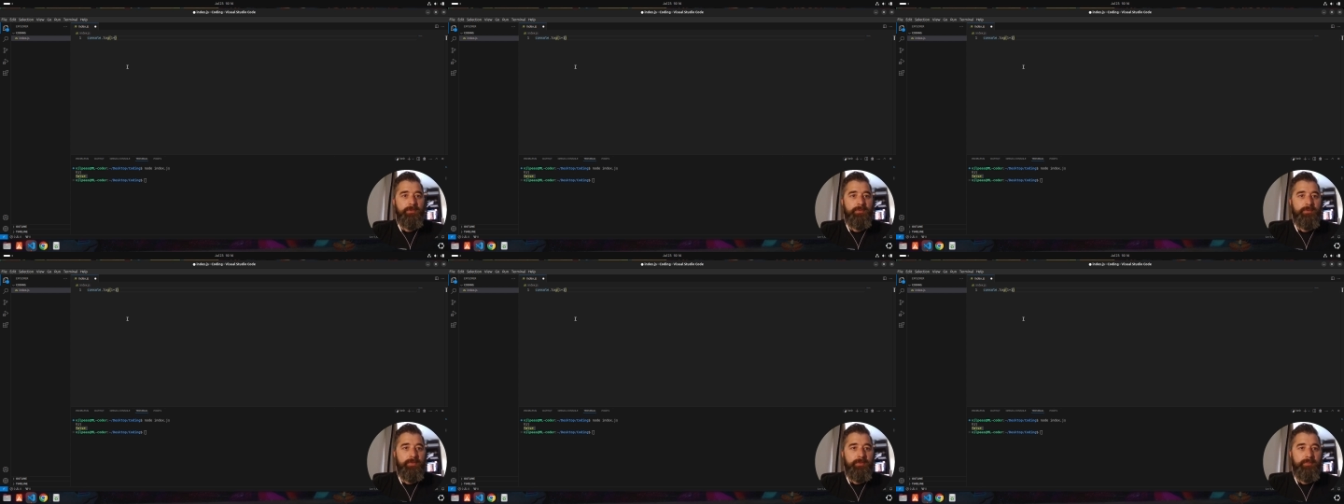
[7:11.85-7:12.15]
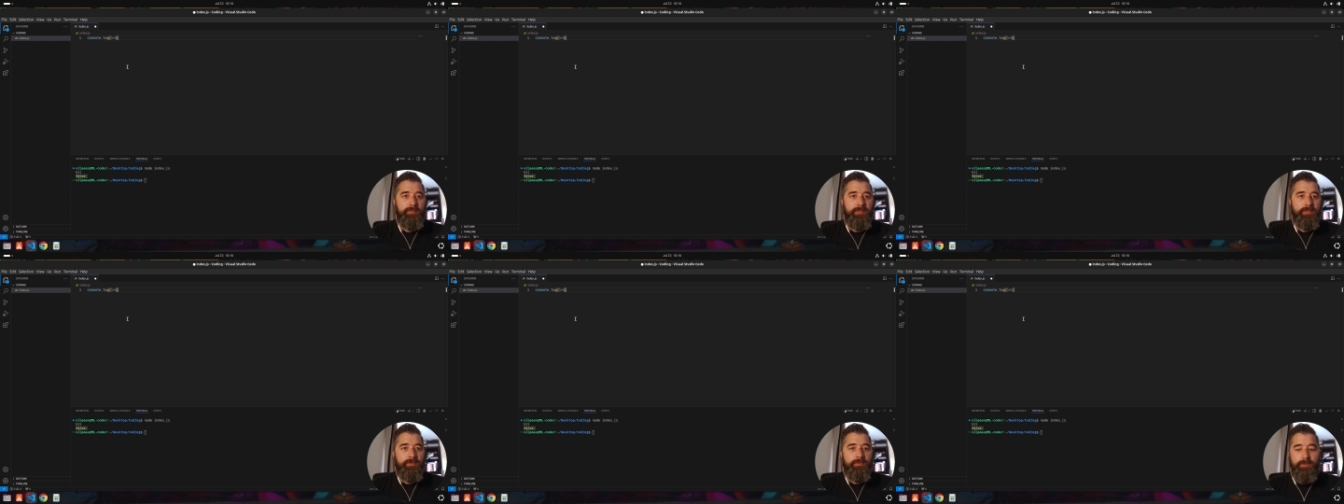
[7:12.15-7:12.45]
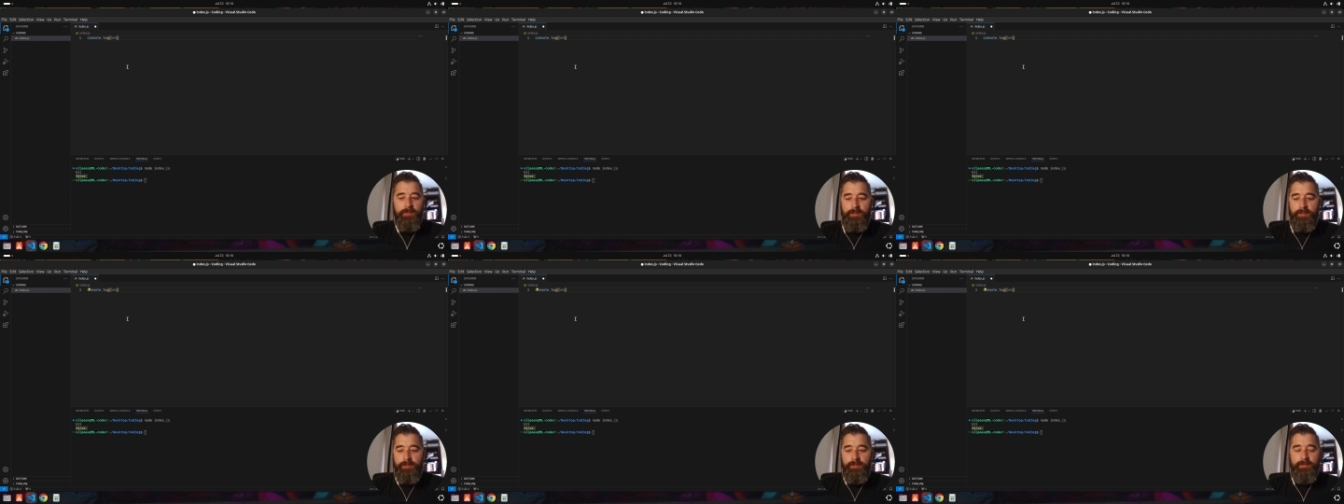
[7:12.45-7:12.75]
1 plus
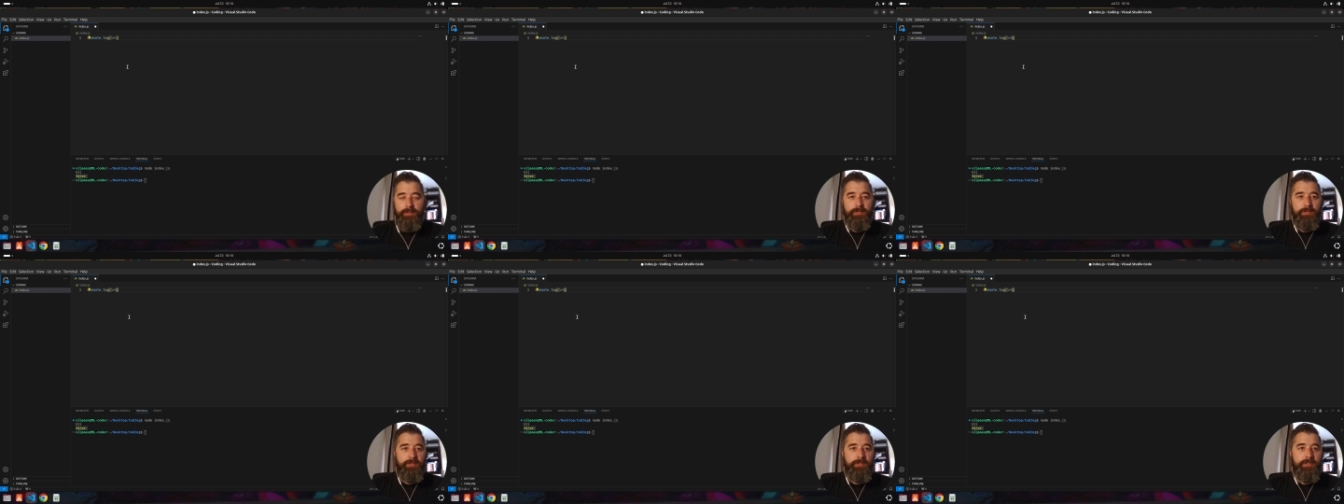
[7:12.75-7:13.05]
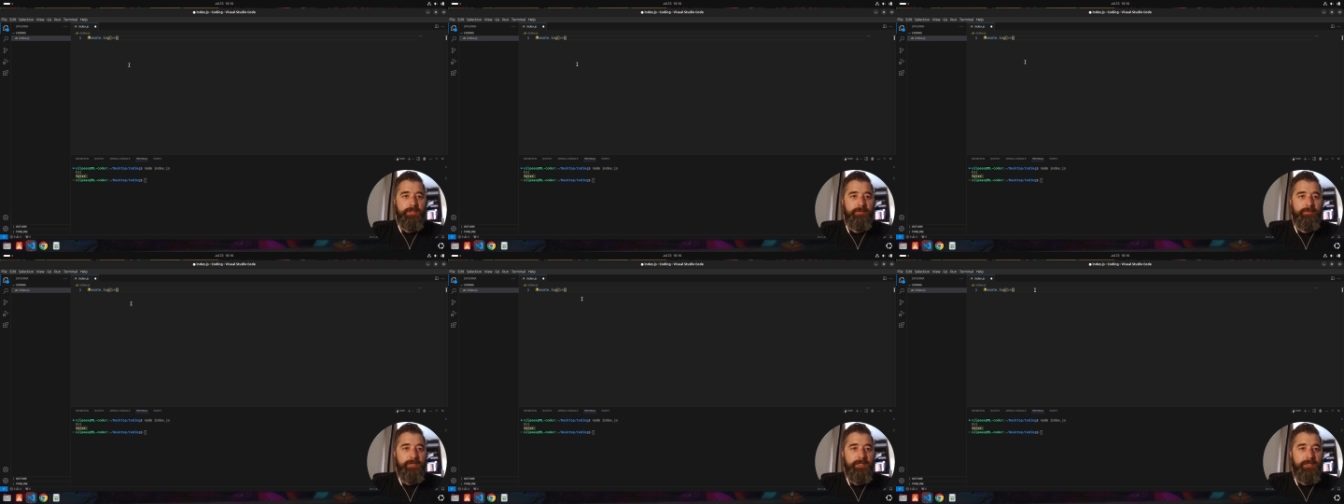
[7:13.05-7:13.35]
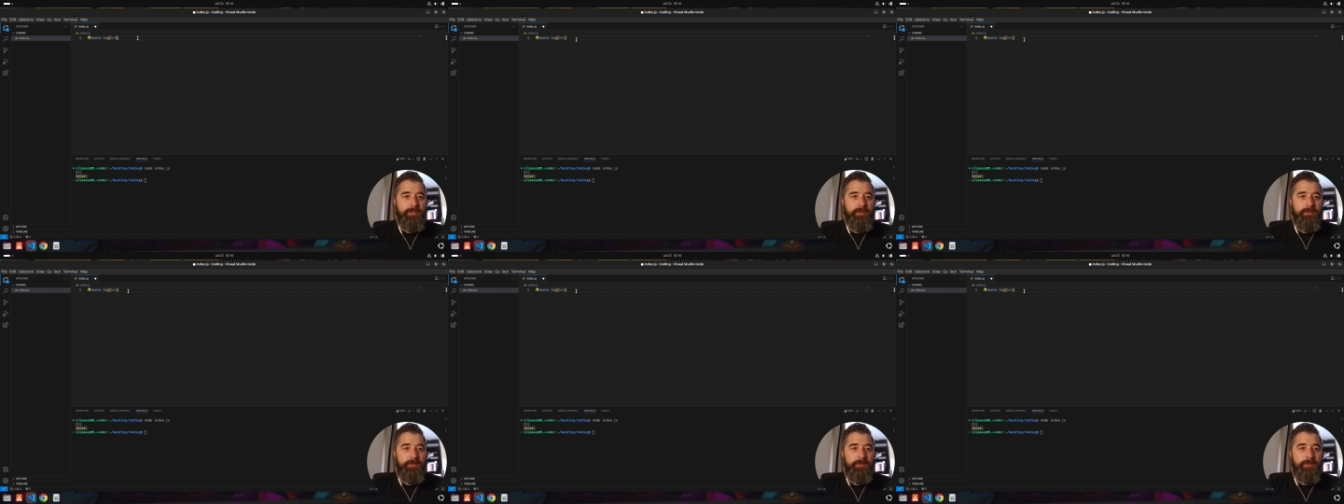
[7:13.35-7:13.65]
1, that's just going to be
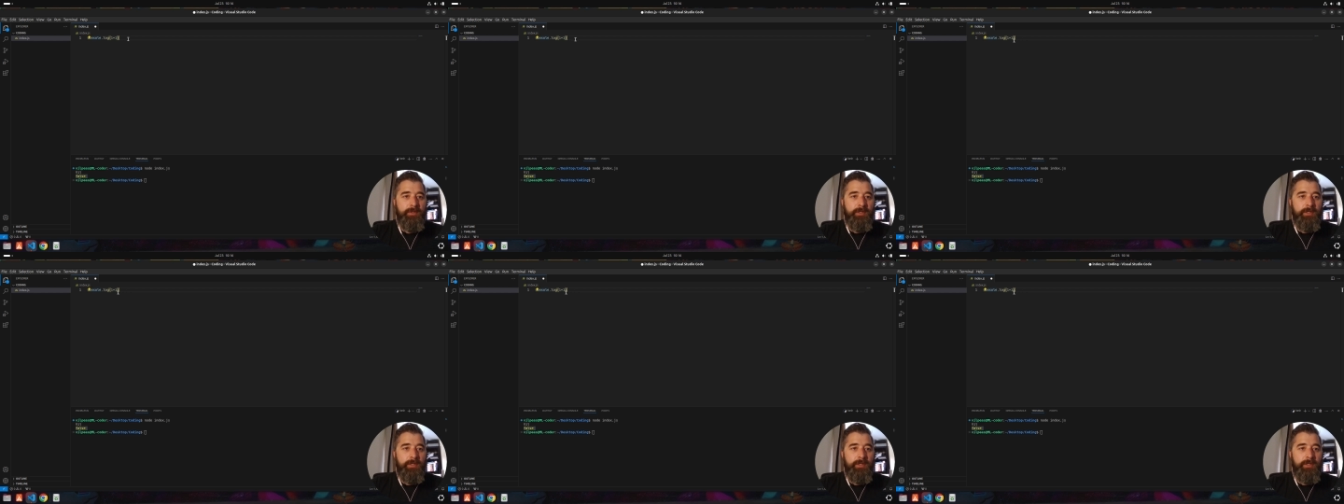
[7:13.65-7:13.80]
2.